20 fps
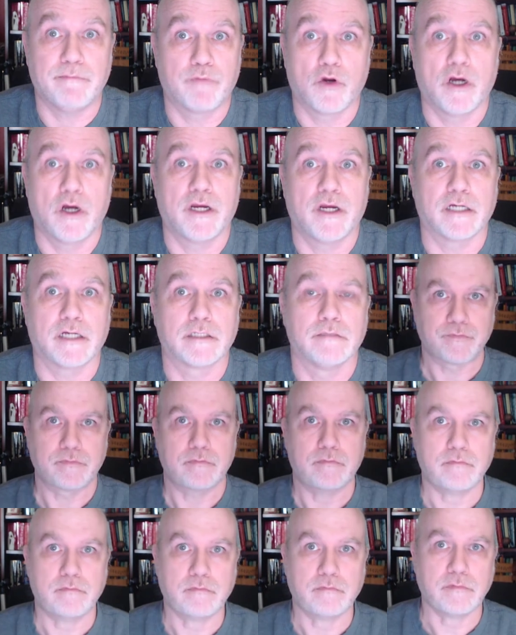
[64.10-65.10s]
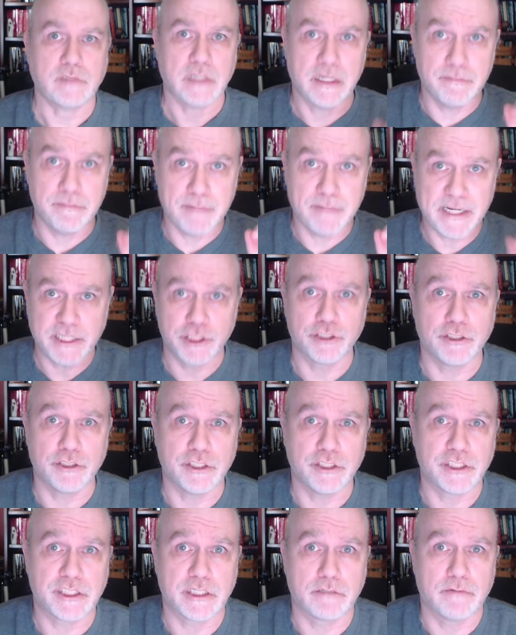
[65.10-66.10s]
product. And make sure you
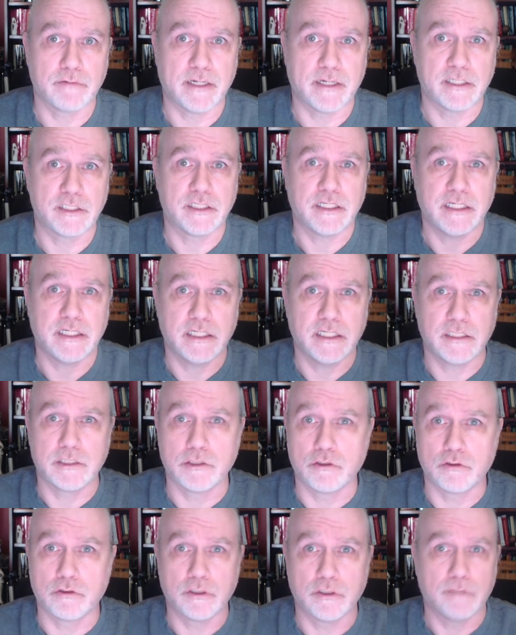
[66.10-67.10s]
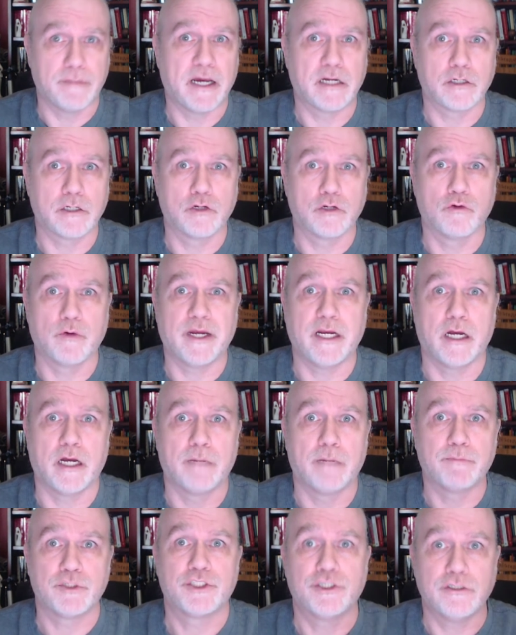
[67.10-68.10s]
stick around to the end to learn about a great
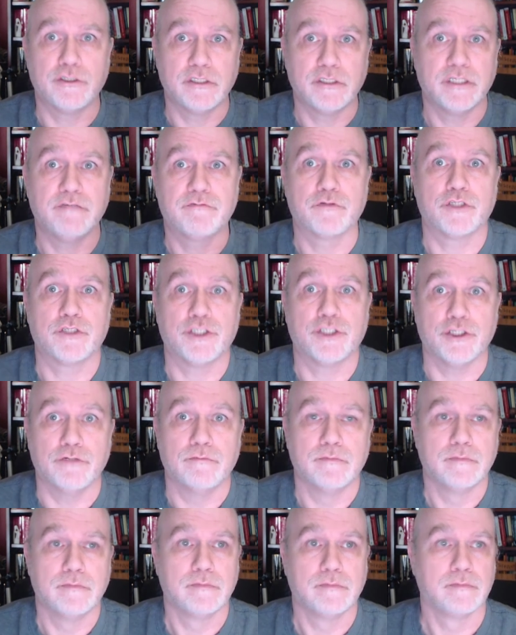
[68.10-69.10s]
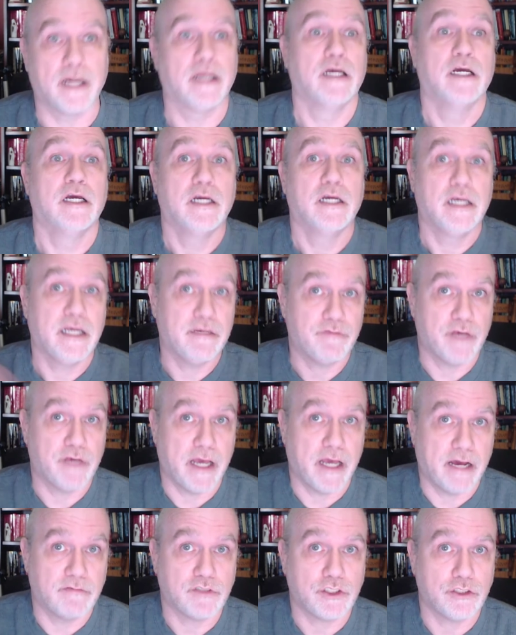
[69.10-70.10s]
opportunity for you. If you
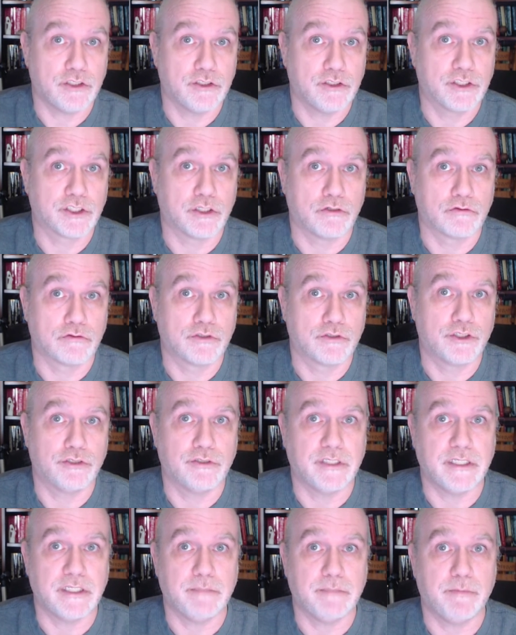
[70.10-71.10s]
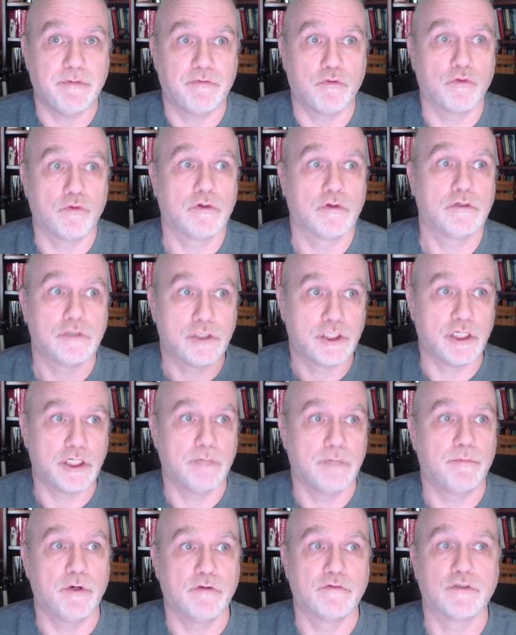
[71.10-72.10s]
haven't used Solar2D before,
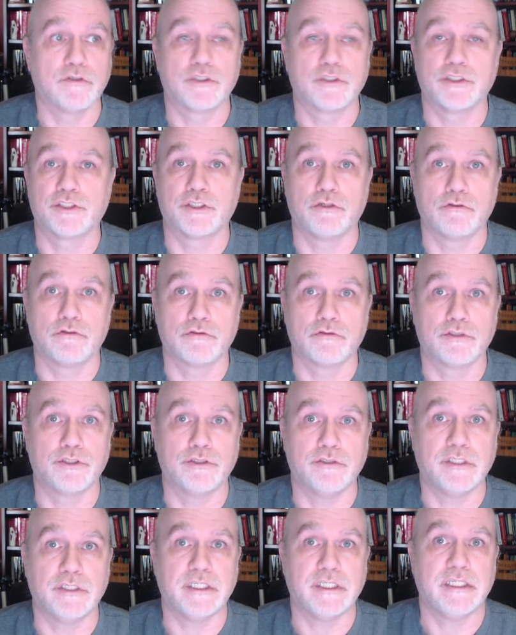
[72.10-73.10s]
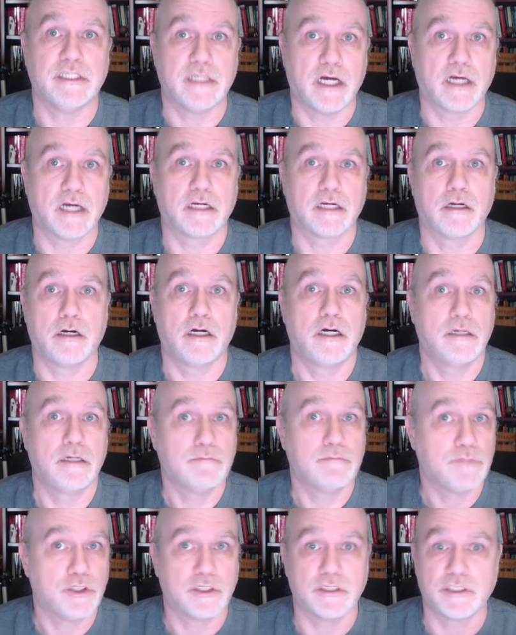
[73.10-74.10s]
jump over to solar2d.com.
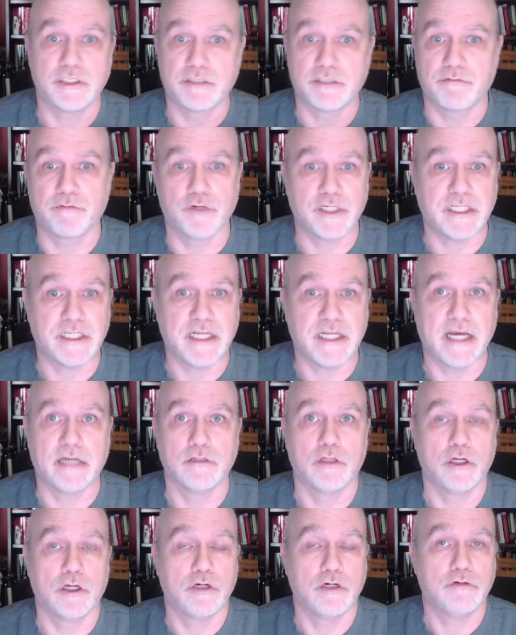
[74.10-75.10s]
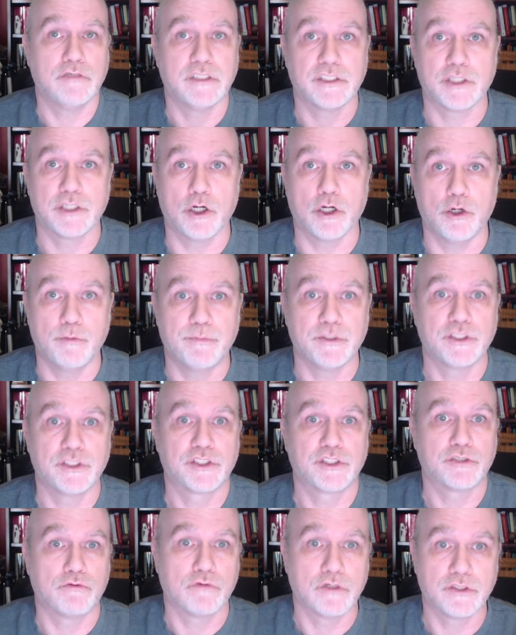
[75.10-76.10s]
It's a free download, it's open
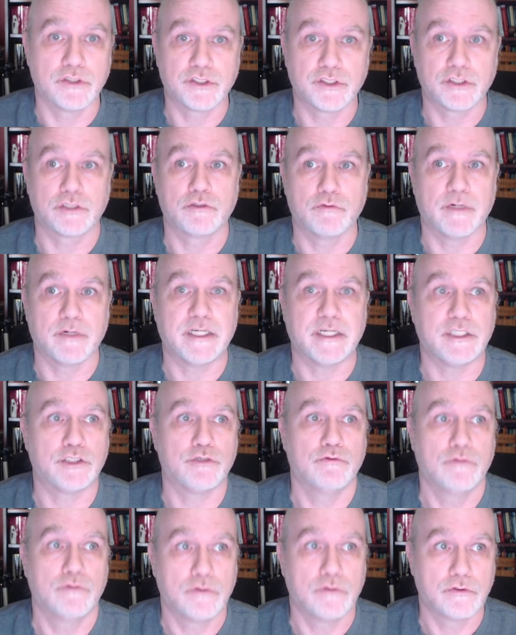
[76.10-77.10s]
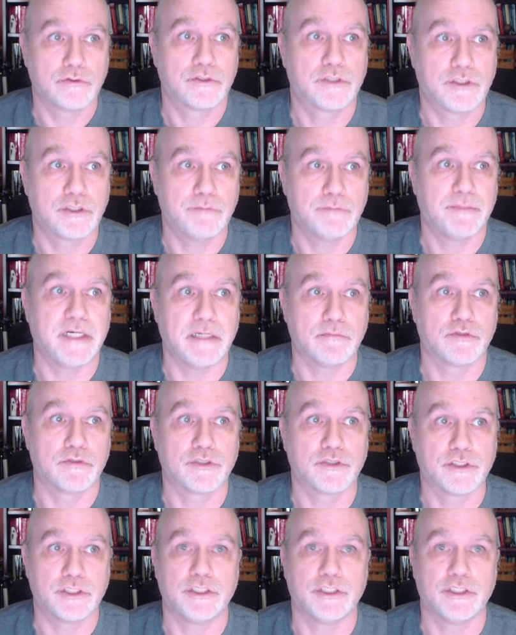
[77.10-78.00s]
source, great tool to be able to